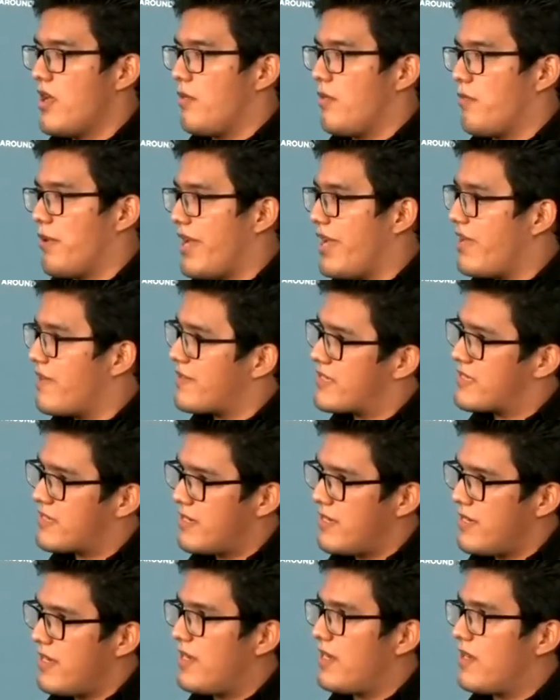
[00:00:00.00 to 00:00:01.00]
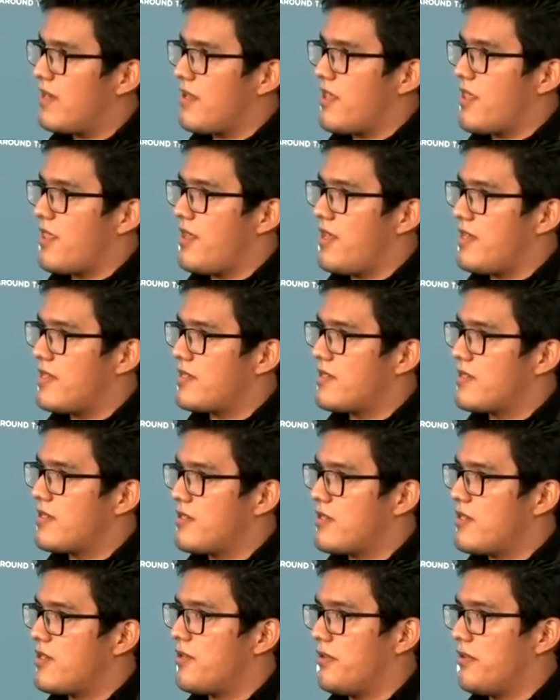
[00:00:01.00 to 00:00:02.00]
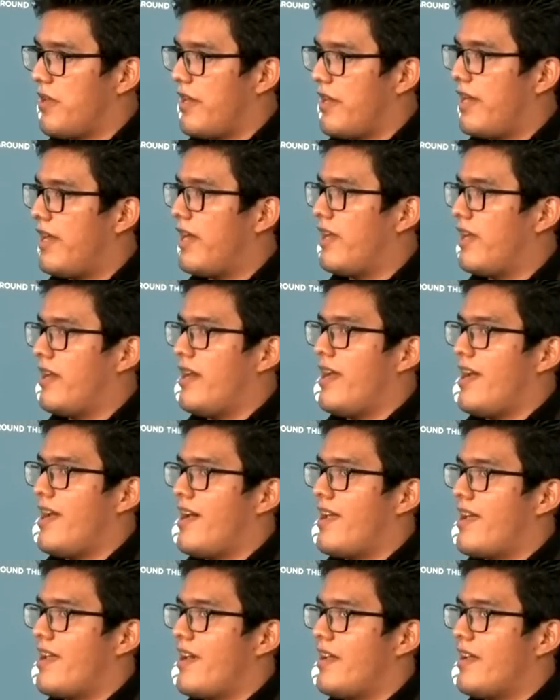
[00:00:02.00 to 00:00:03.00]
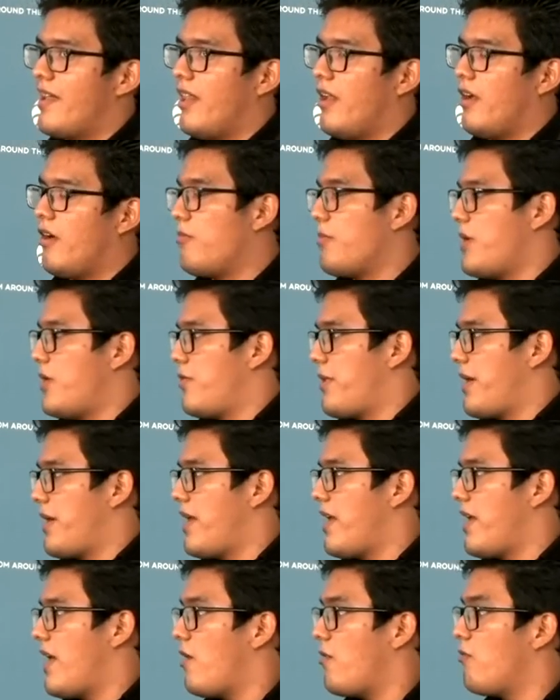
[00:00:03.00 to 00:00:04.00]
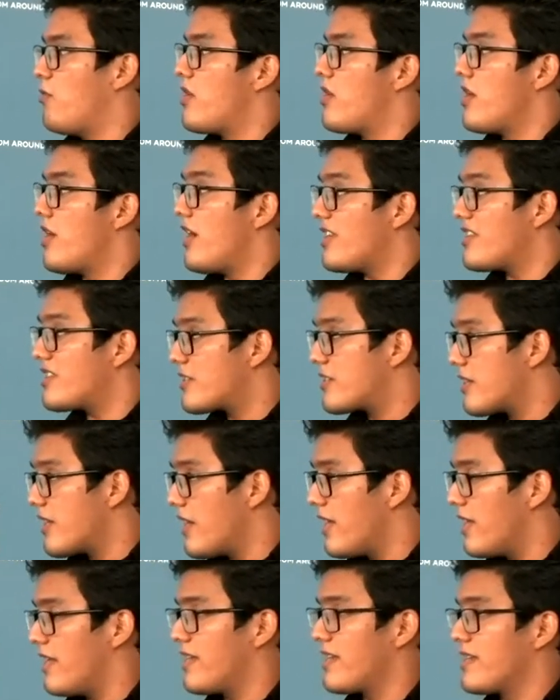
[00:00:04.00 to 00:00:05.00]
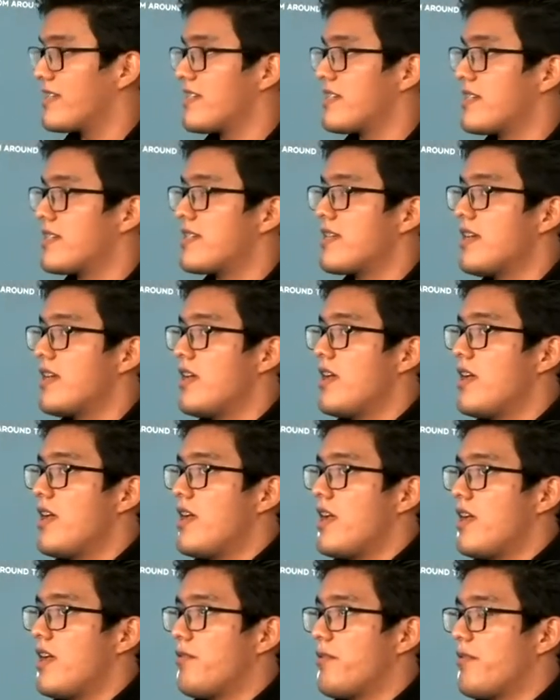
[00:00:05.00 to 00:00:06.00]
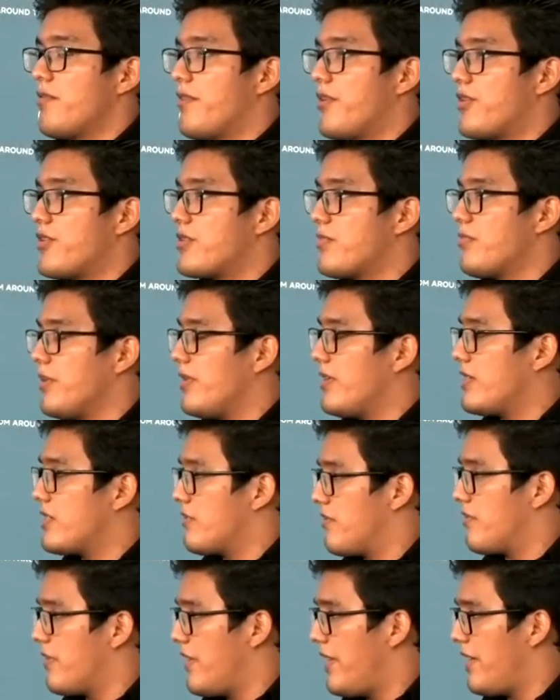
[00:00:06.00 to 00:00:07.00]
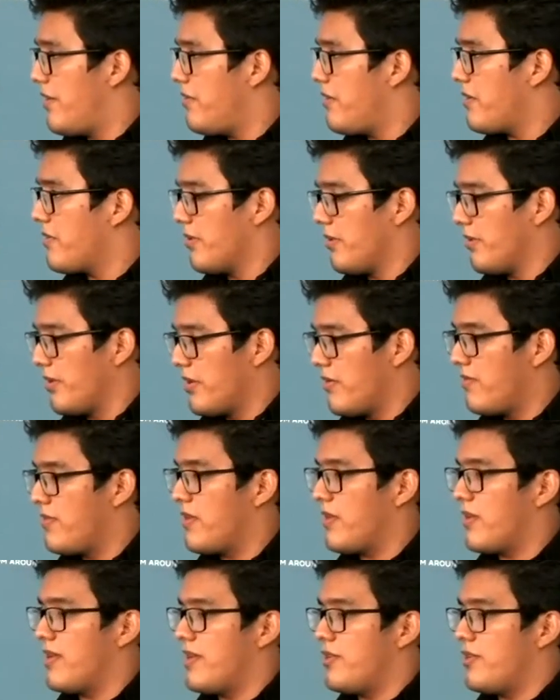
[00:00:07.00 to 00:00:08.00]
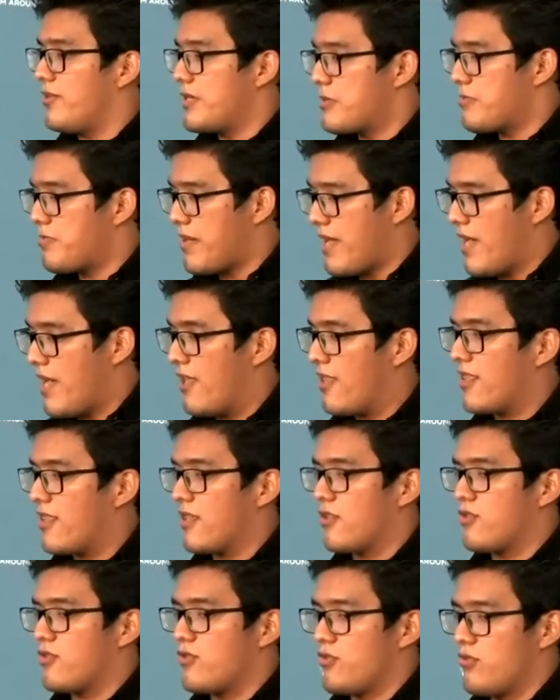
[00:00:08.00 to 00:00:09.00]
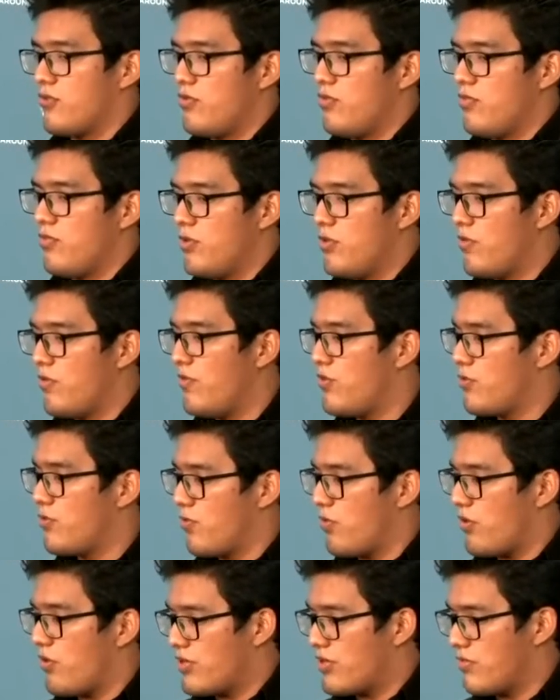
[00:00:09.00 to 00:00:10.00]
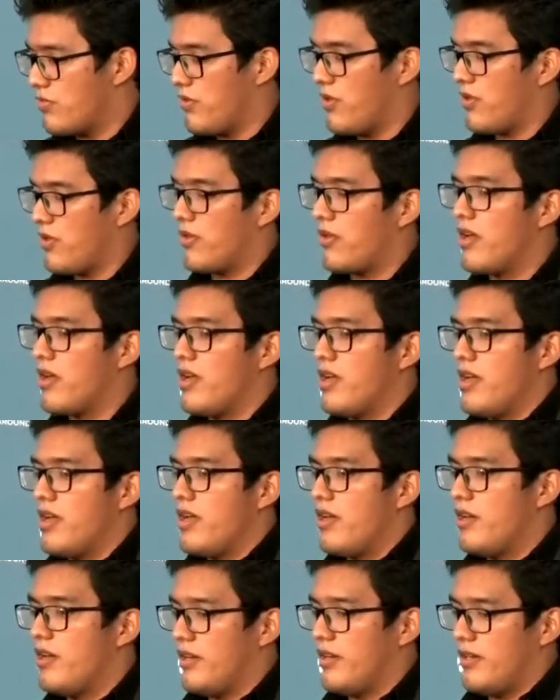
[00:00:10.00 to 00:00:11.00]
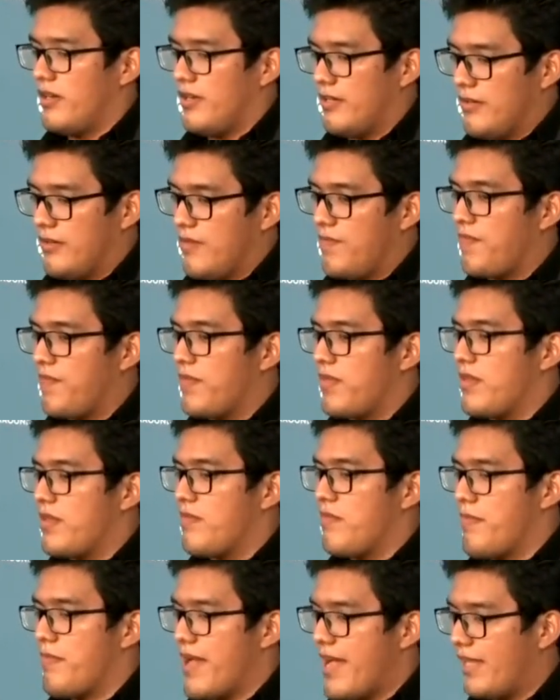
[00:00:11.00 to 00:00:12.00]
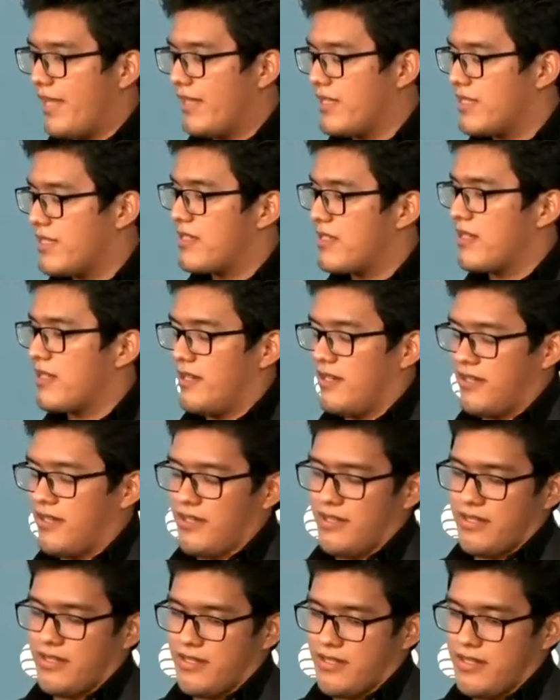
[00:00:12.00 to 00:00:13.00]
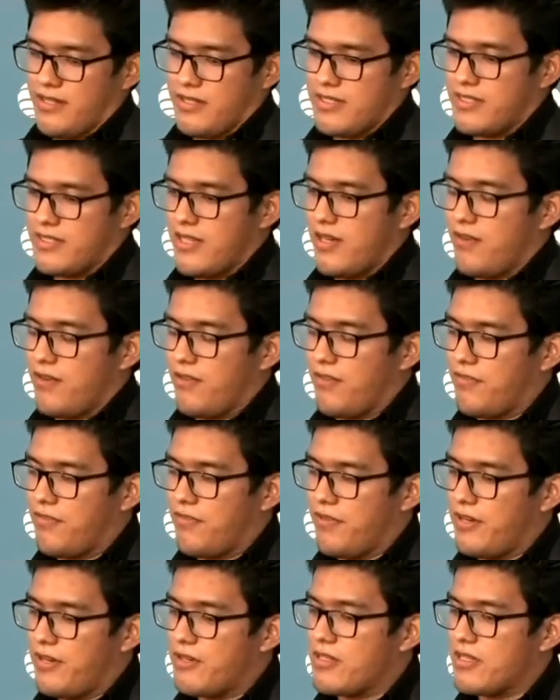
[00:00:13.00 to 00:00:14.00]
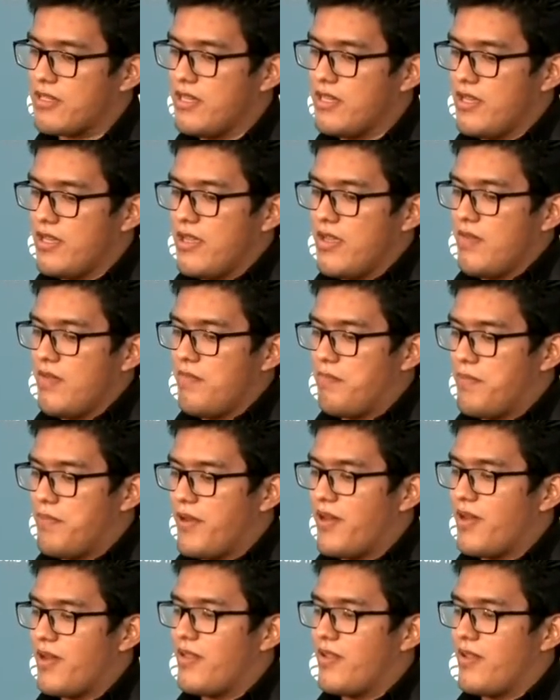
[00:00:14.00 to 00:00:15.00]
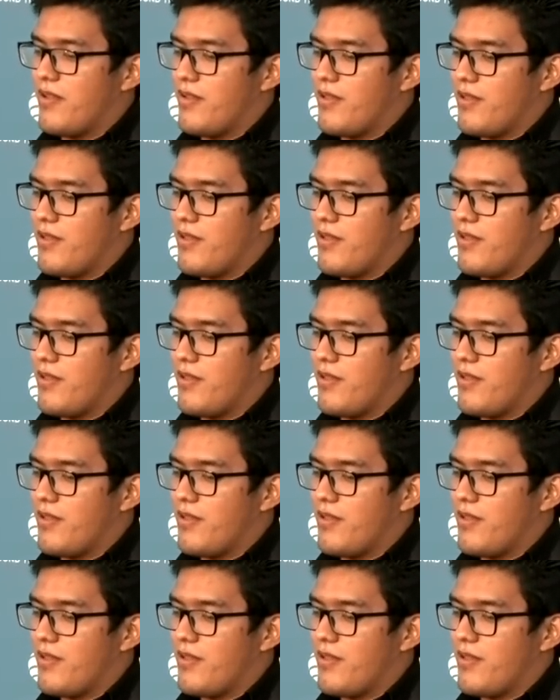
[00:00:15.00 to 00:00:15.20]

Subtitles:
we have seen things deteriorating at an alarming rate. I would not say this is irreversible as of now. I believe that there is path to move towards more balanced state of affairs. But